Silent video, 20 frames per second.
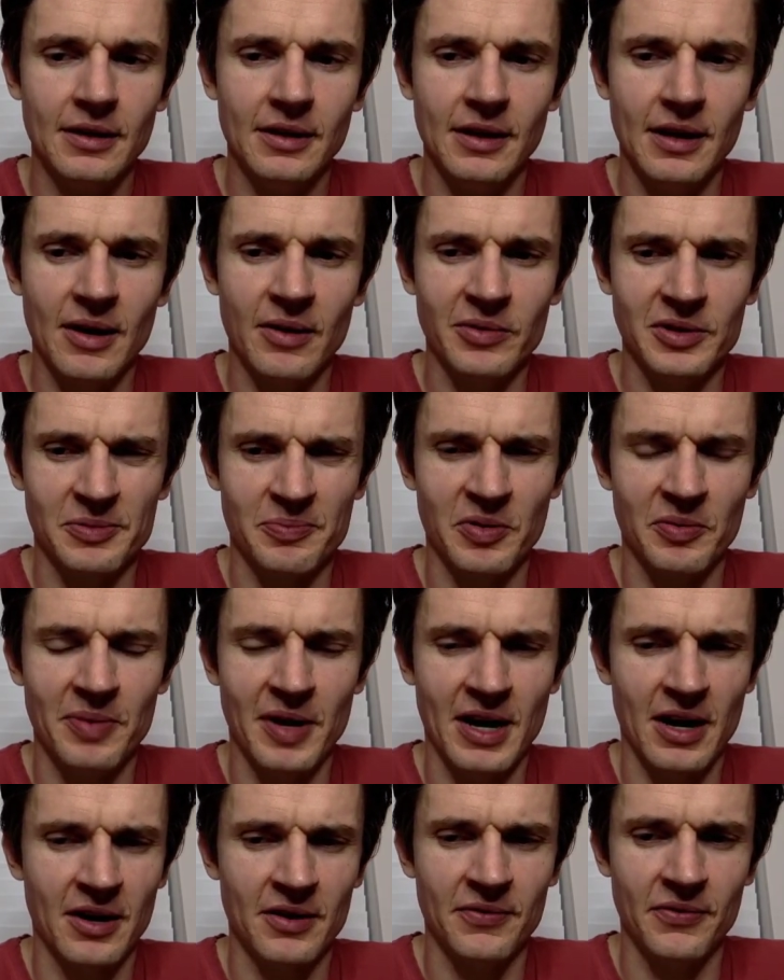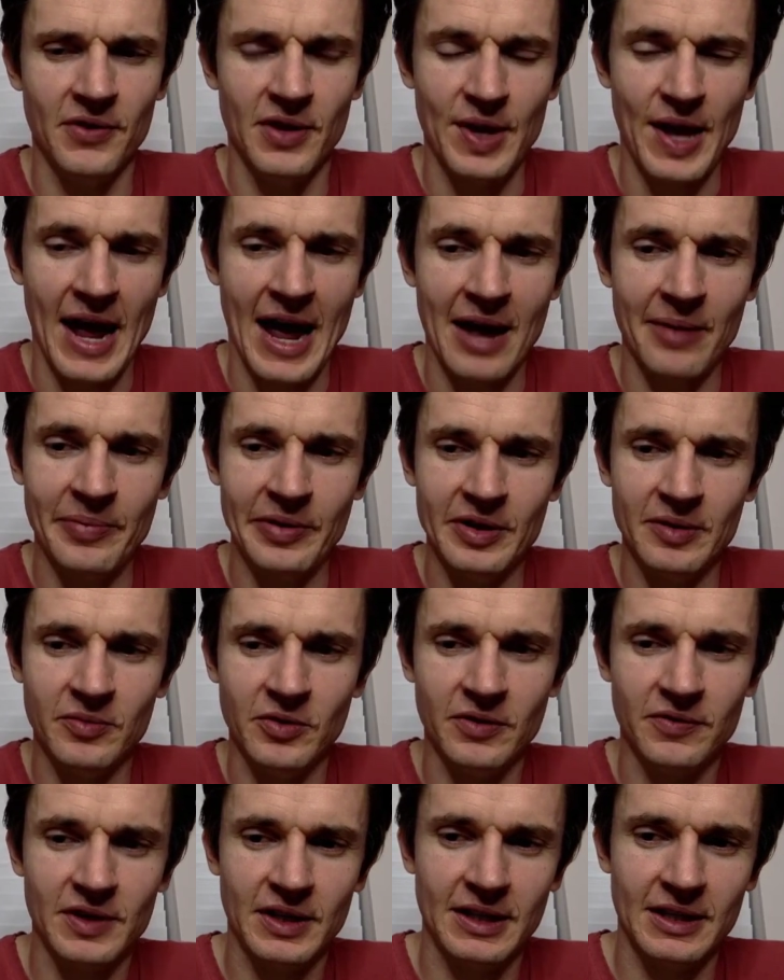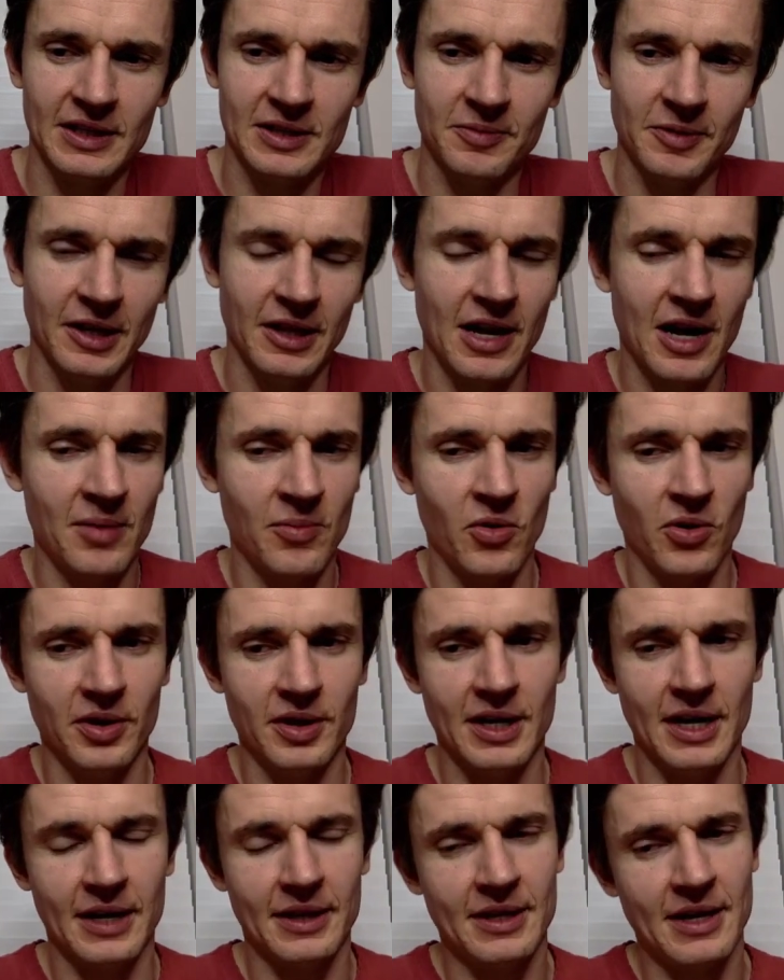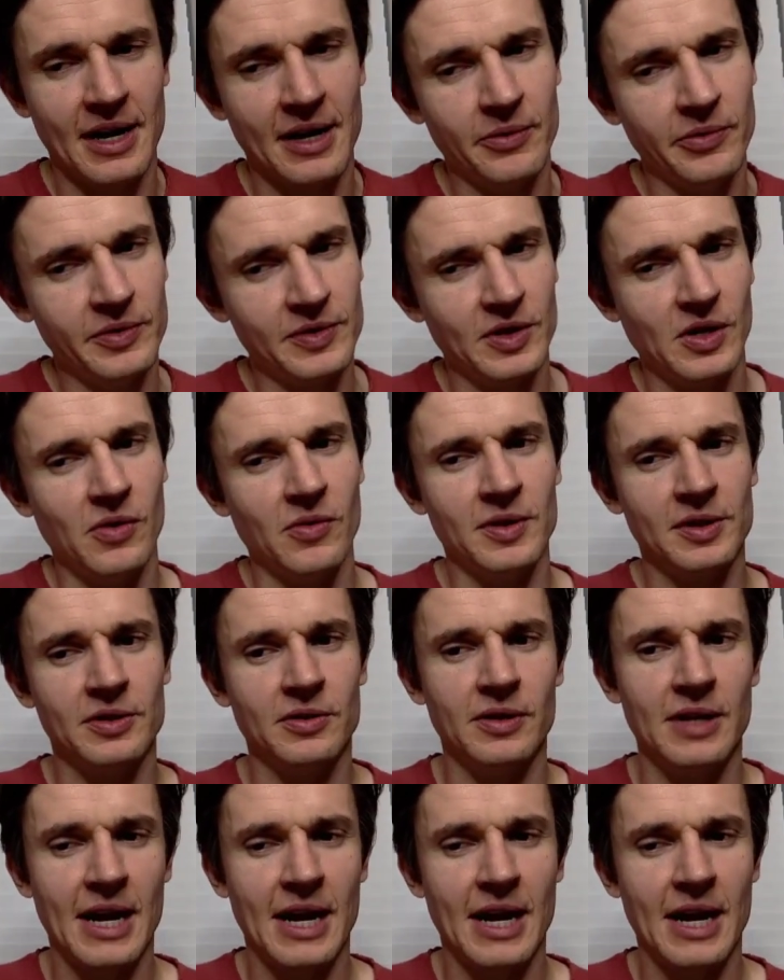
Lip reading: I was prepared for that, but it moved against me a lot more than I thought it was going to.